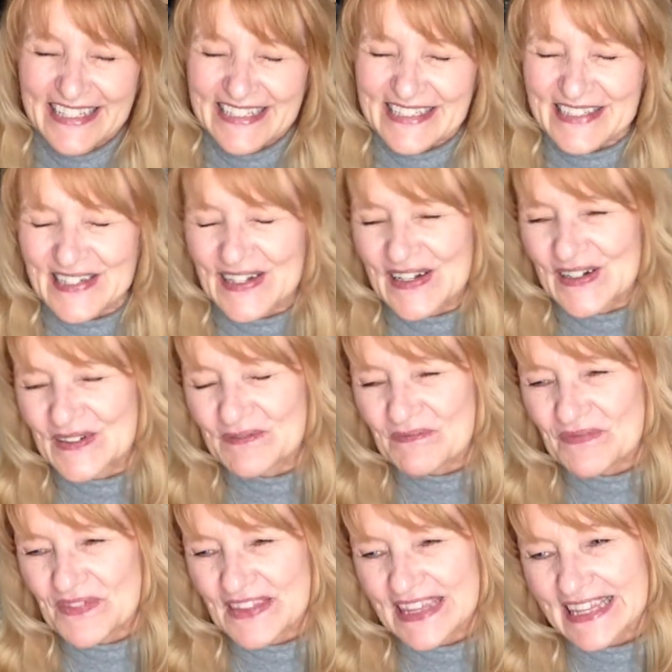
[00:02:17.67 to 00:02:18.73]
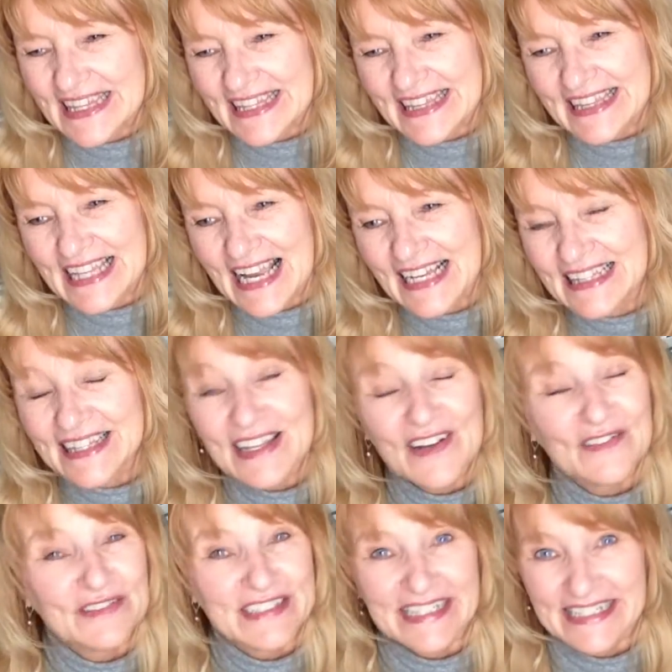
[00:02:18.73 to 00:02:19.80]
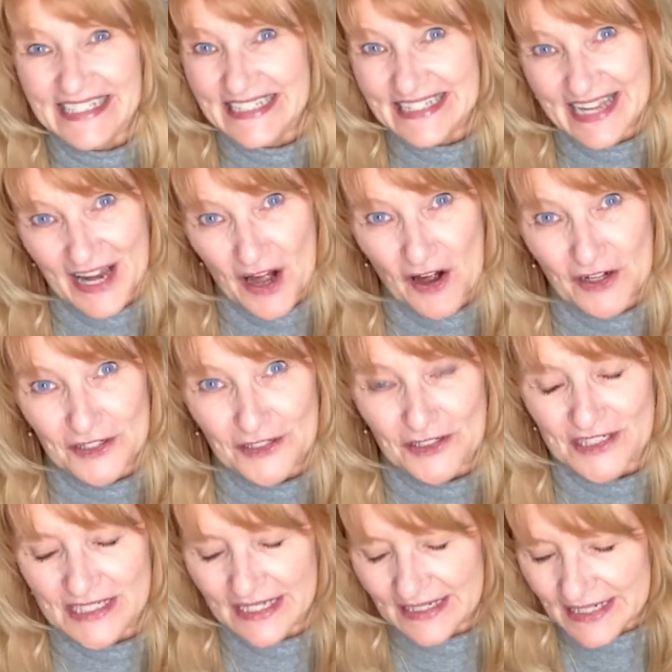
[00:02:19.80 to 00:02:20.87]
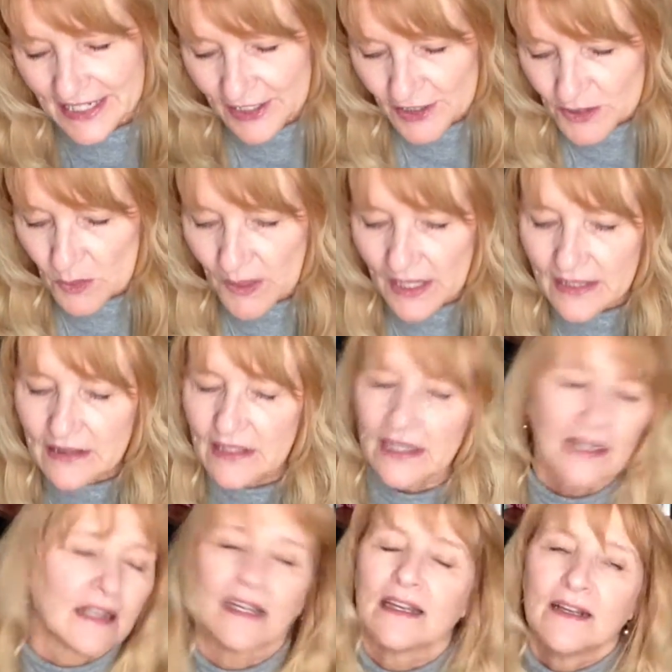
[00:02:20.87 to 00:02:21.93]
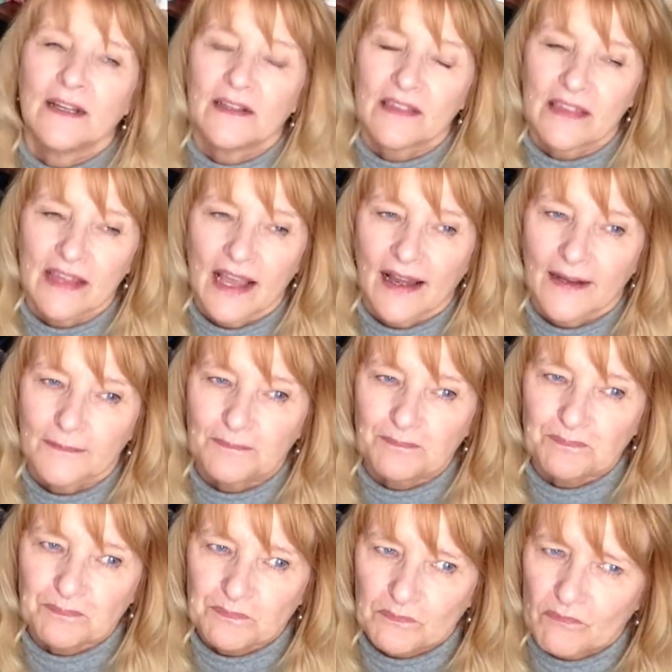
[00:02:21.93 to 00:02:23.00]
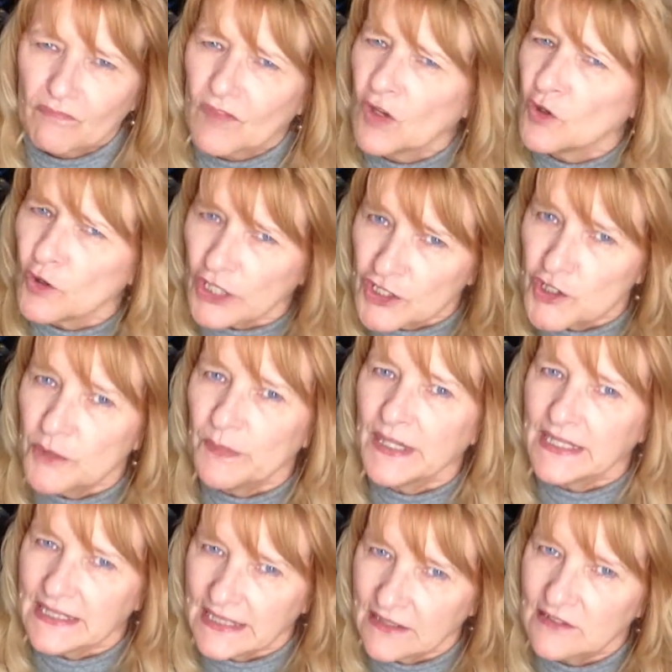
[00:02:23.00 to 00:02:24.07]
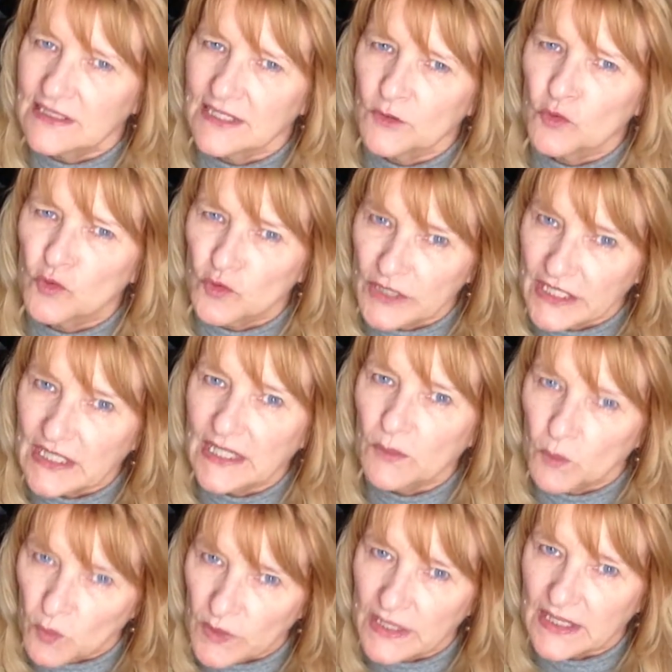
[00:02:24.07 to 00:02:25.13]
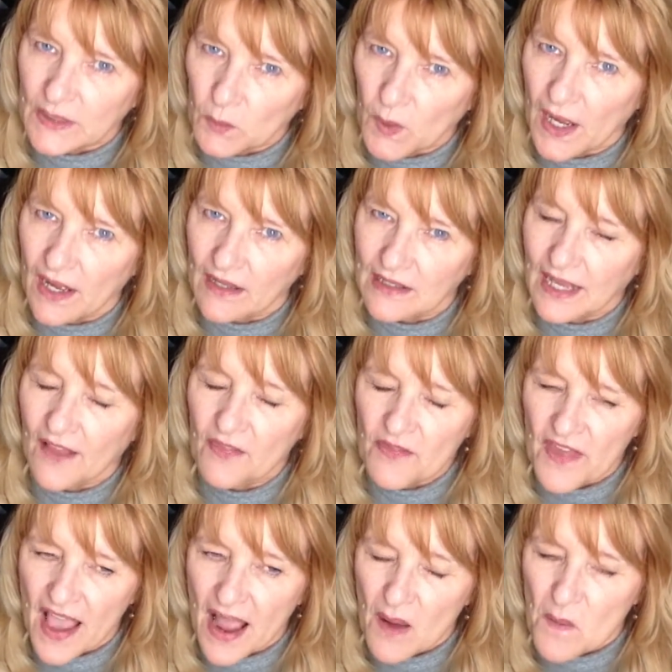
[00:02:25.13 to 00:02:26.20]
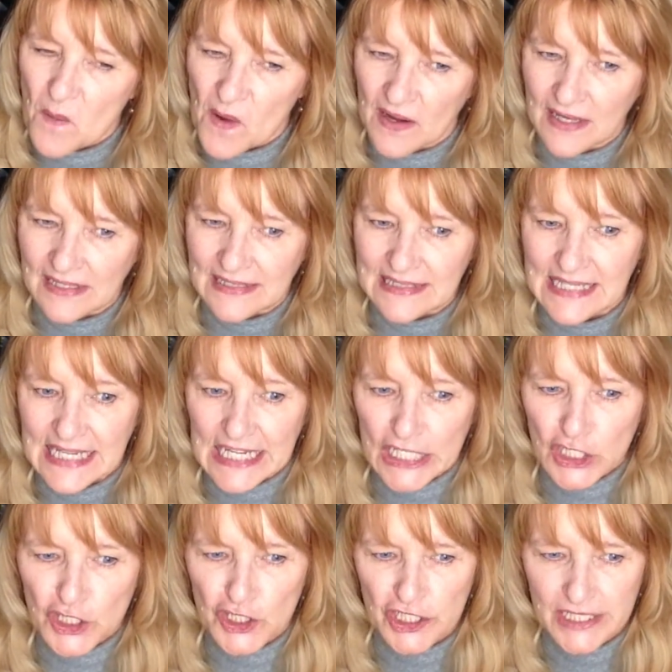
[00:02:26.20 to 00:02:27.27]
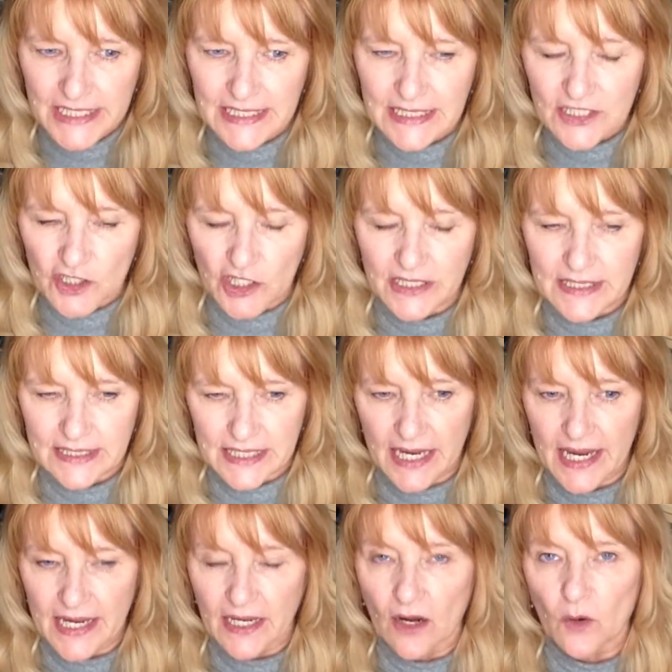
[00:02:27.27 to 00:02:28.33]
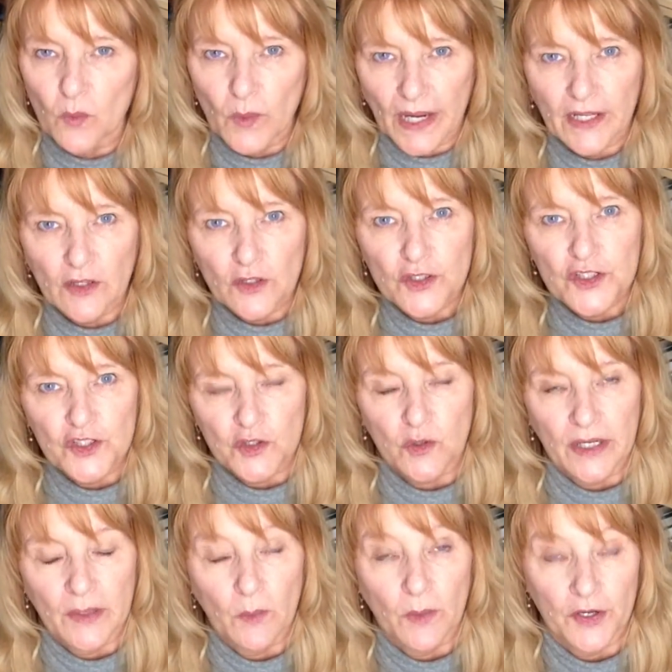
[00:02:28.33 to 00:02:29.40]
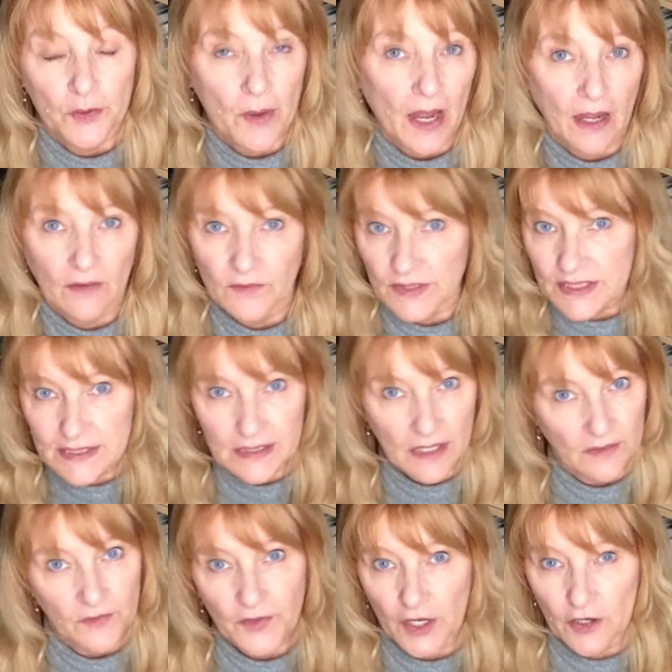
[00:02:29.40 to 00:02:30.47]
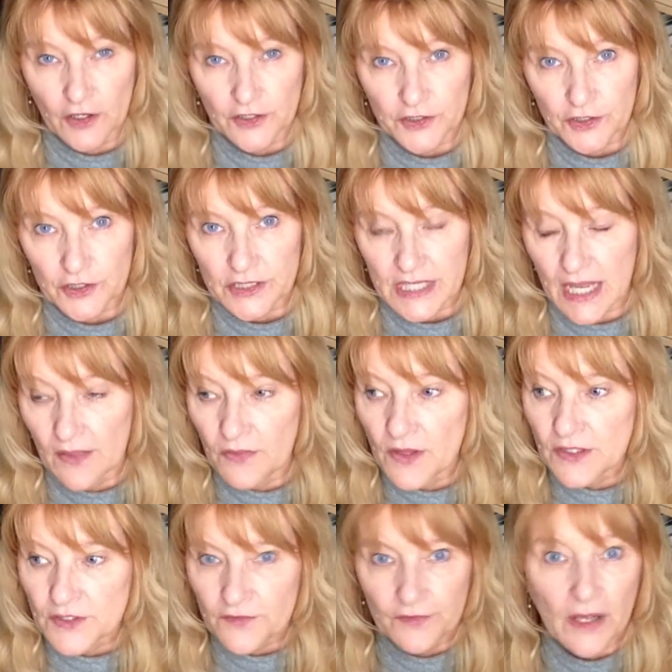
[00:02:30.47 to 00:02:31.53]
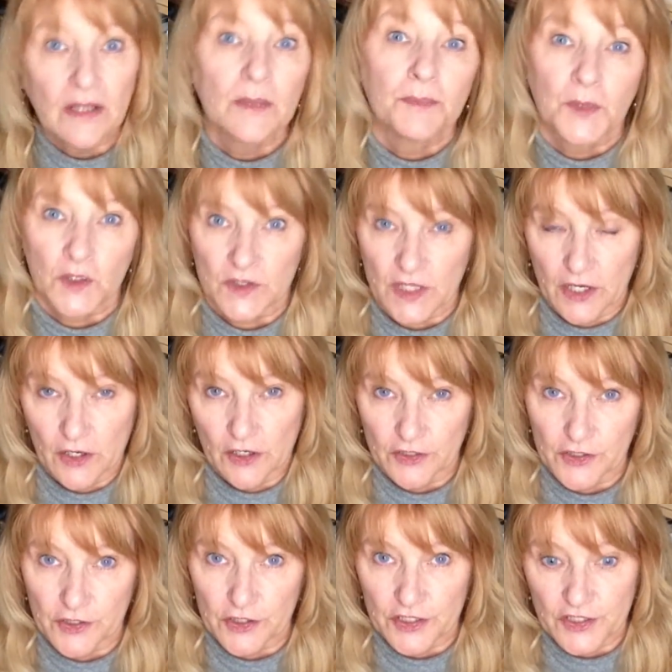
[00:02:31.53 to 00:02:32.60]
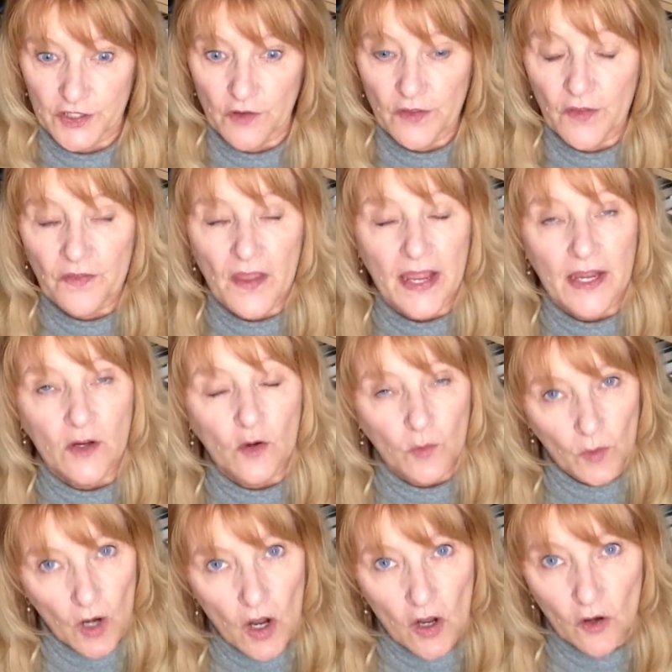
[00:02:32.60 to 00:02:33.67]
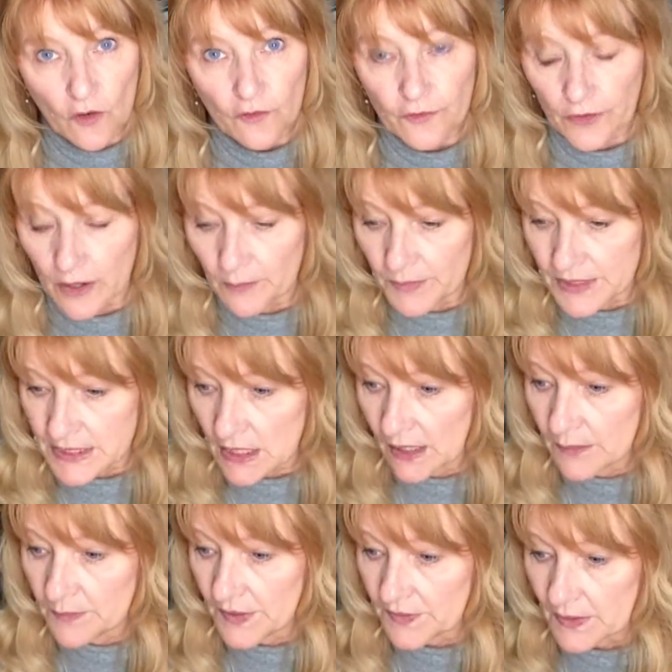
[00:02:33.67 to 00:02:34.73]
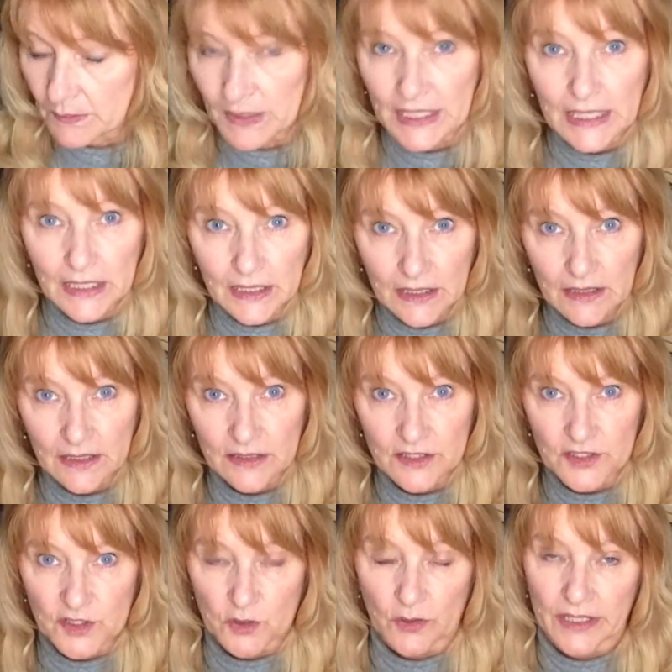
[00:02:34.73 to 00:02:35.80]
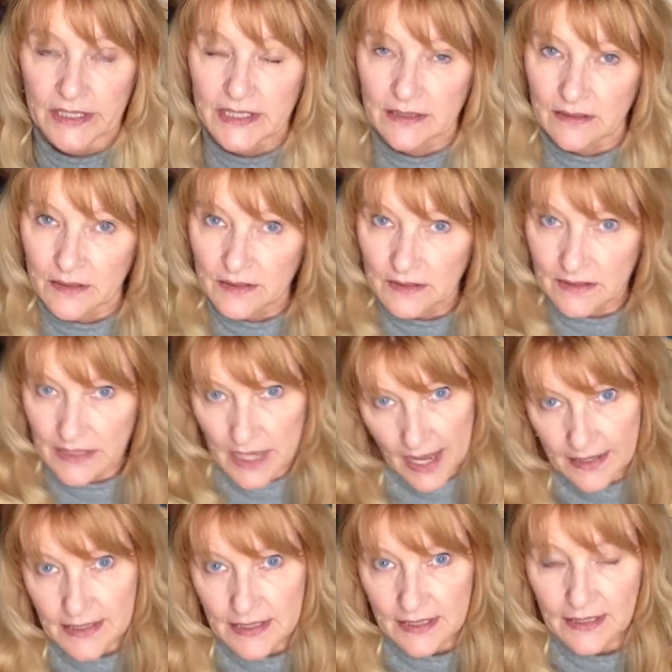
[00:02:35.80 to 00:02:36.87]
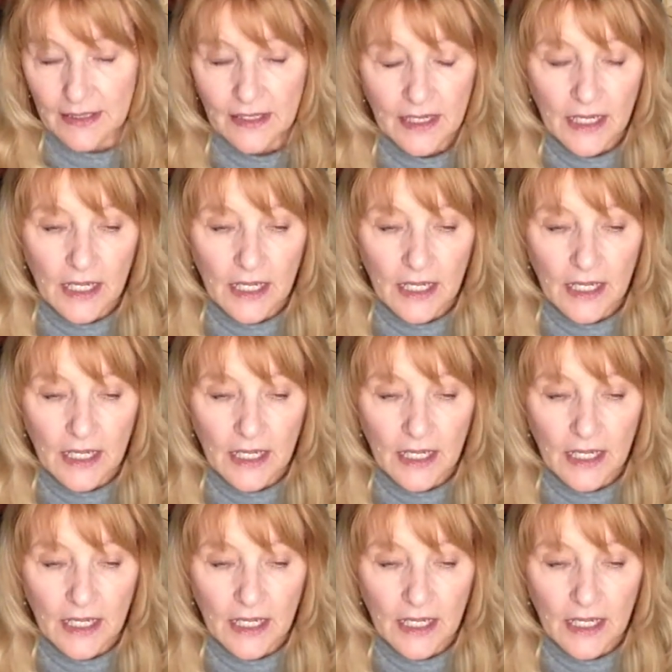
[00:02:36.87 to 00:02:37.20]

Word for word: So I loved these characters. And here's what I think that Gretchen McNeil did really, really well, and that was she didn't just take a regular story where you have a set of characters and then develop those characters so that they grow from the time that they begin in the story till the ending.